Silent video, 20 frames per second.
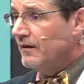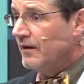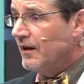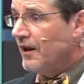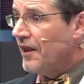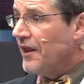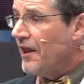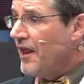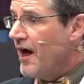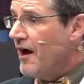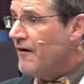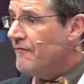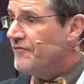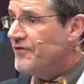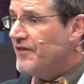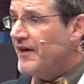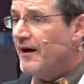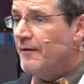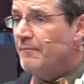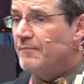love
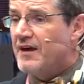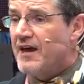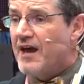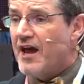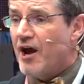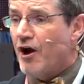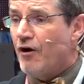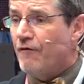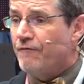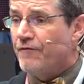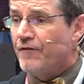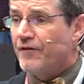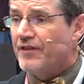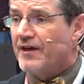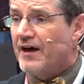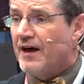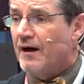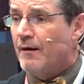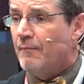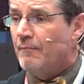them, care for
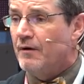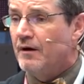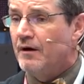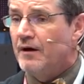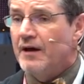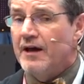them,